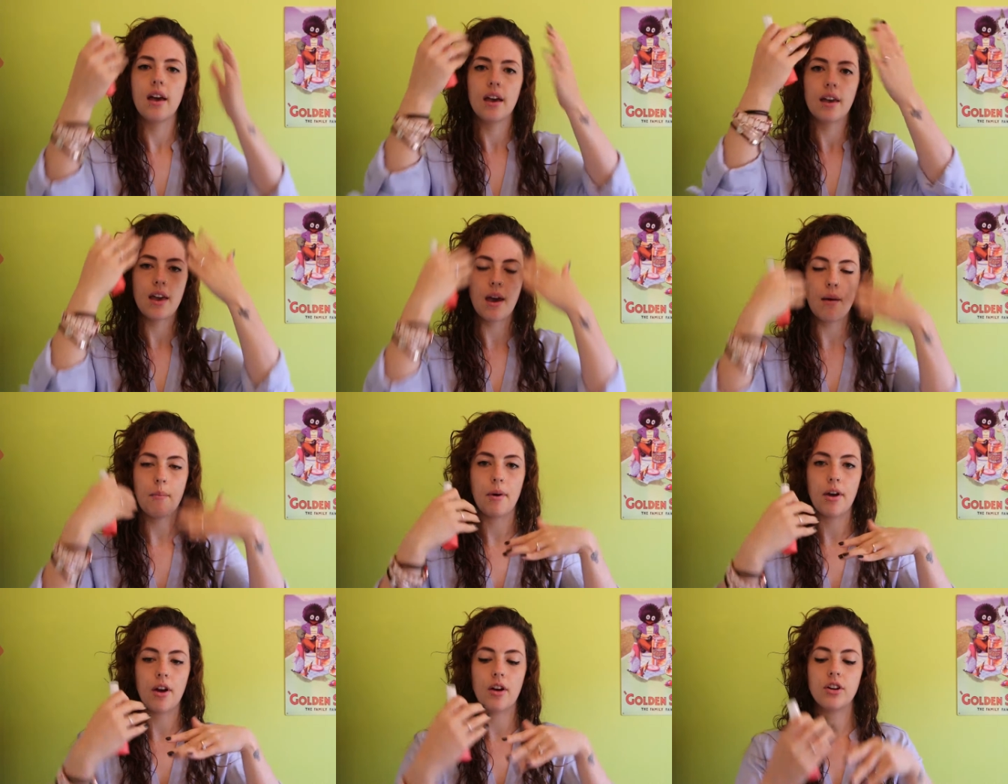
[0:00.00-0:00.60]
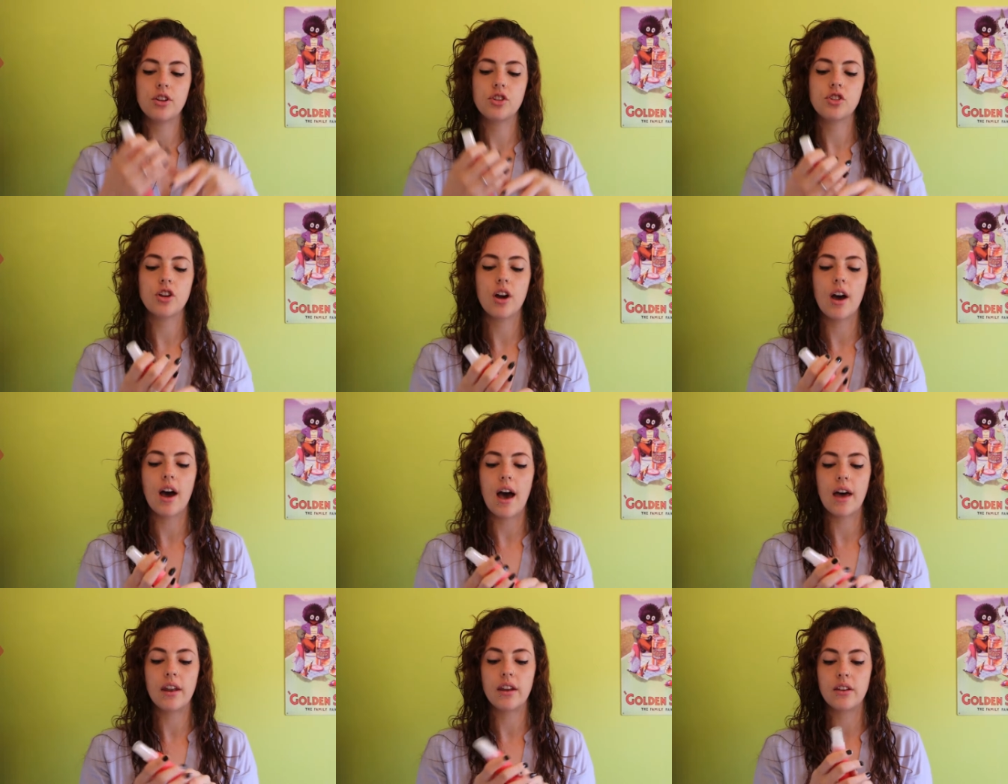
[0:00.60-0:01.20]
kept my eyes
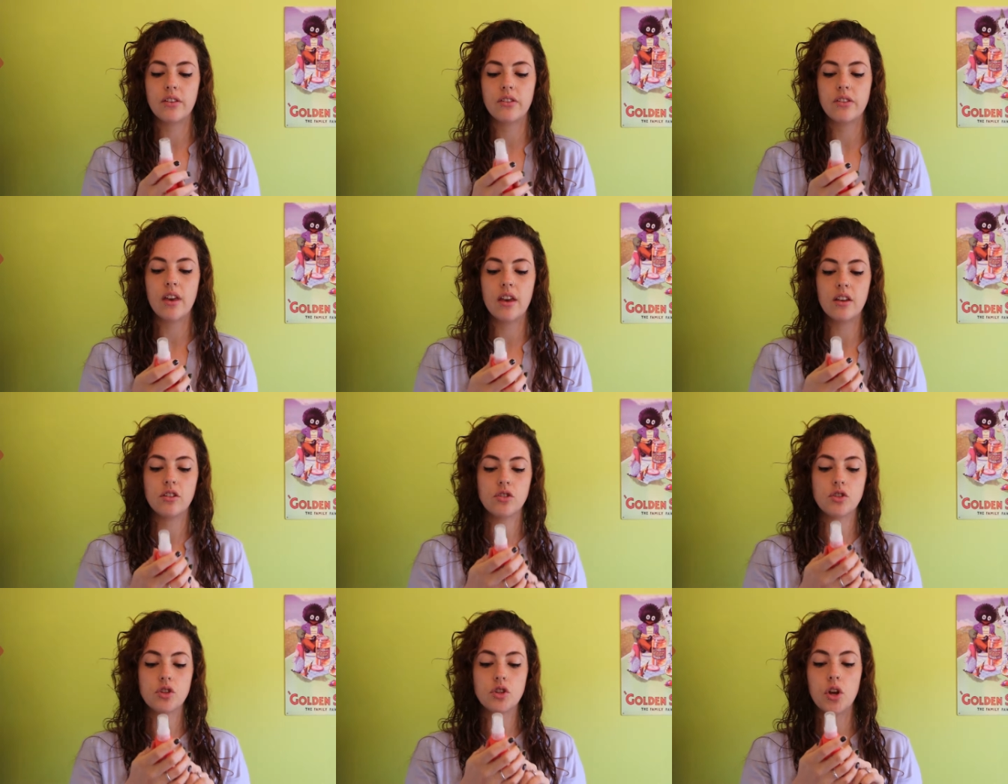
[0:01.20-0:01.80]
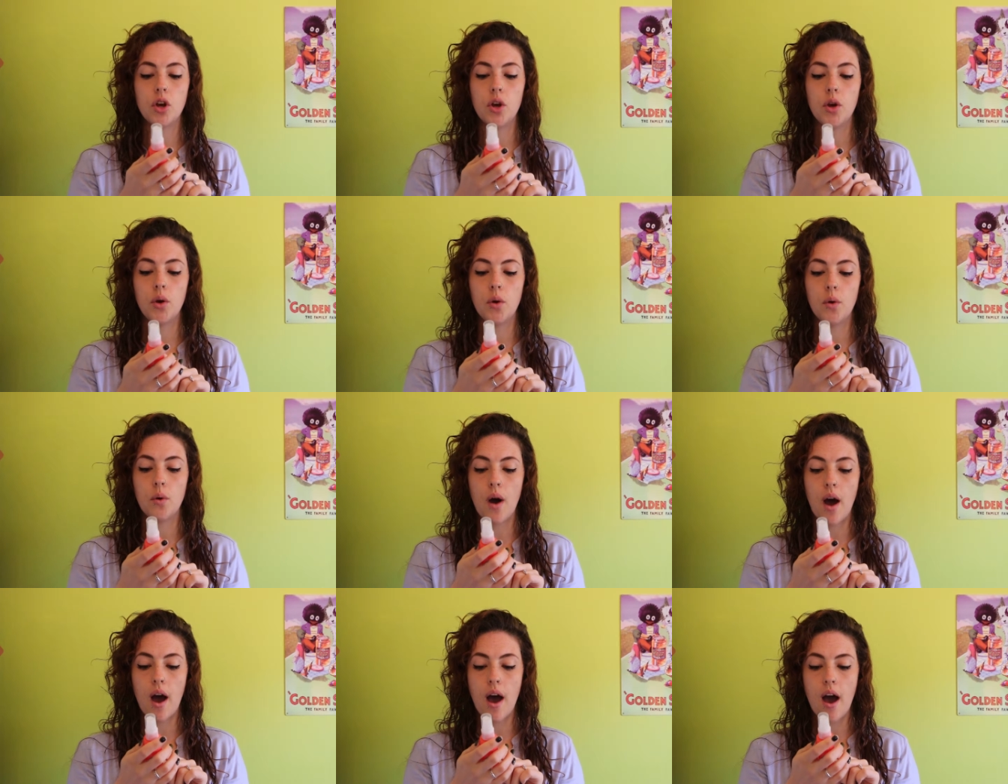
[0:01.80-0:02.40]
shut, and it says
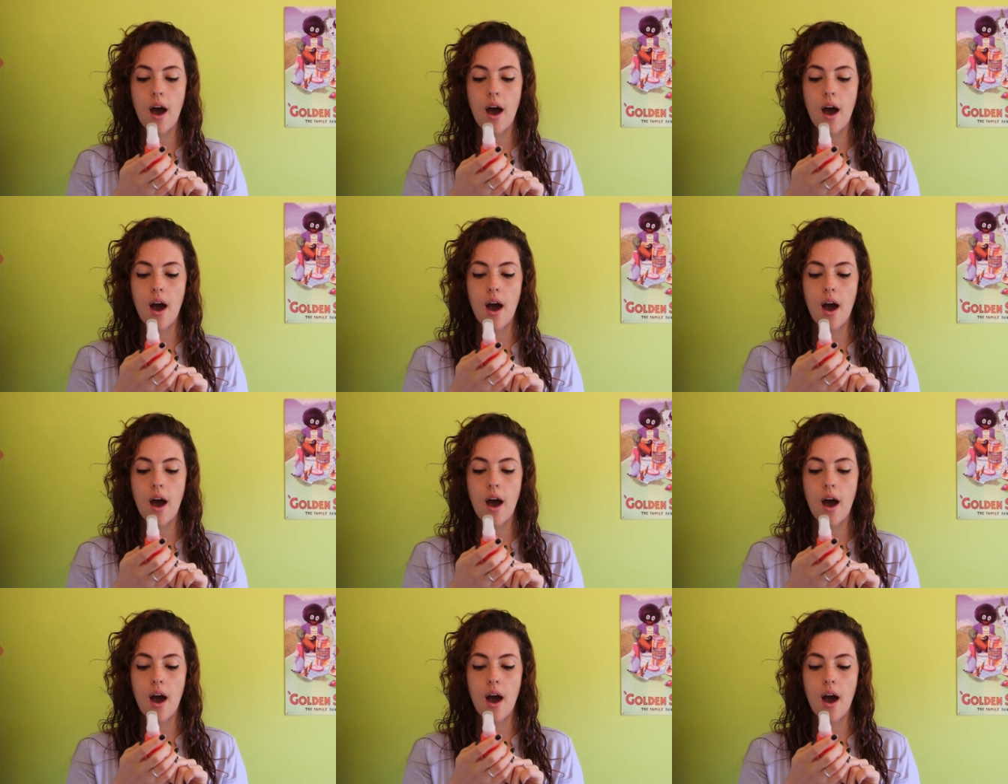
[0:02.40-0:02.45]
to